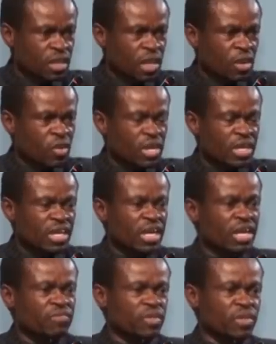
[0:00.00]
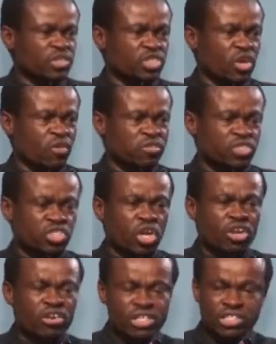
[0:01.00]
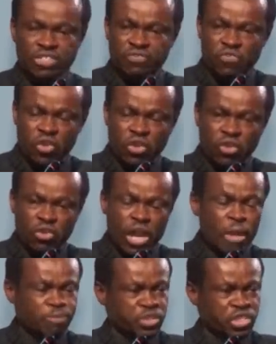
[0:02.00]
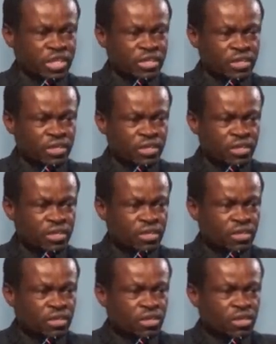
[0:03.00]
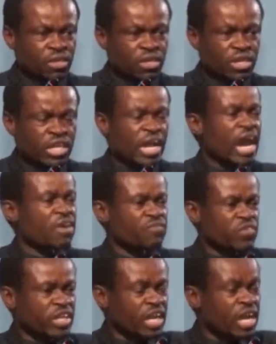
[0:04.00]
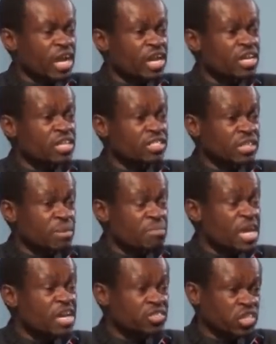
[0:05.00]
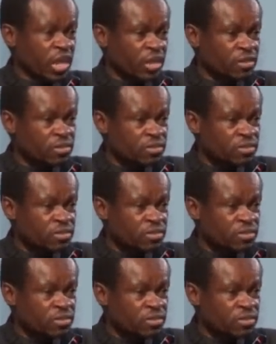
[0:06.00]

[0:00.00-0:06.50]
Our levels of tolerance for corruption in Africa is amazing.